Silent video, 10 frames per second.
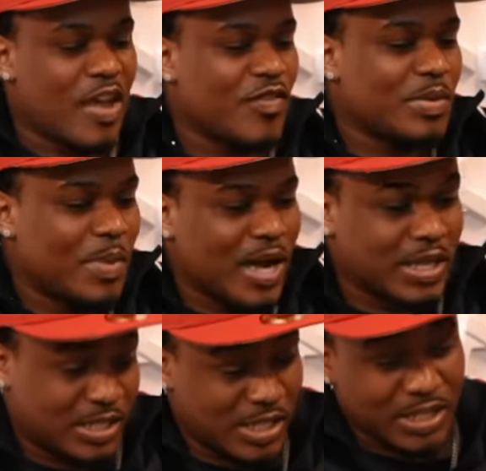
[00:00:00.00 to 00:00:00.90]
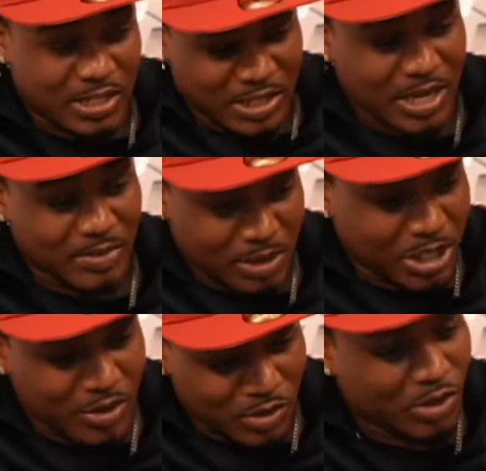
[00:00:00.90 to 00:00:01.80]
everybody see the same
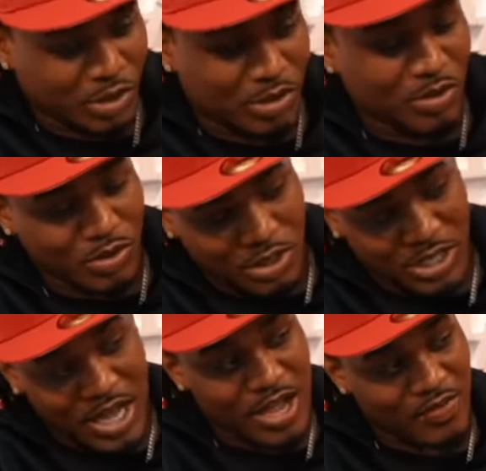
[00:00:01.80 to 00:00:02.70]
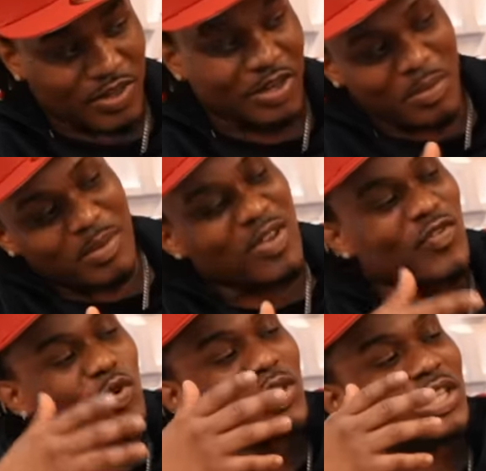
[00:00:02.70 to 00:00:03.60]
shit I was talking to you on the live, and maybe
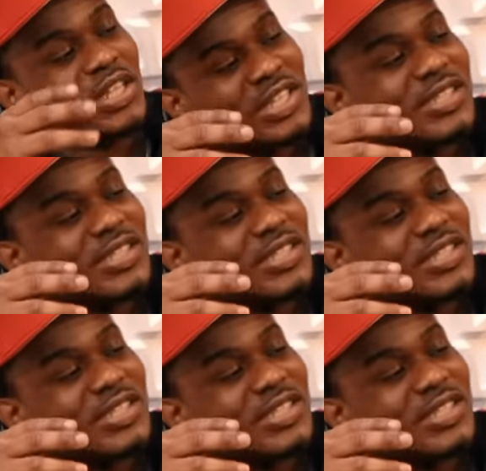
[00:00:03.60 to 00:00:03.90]
if you would have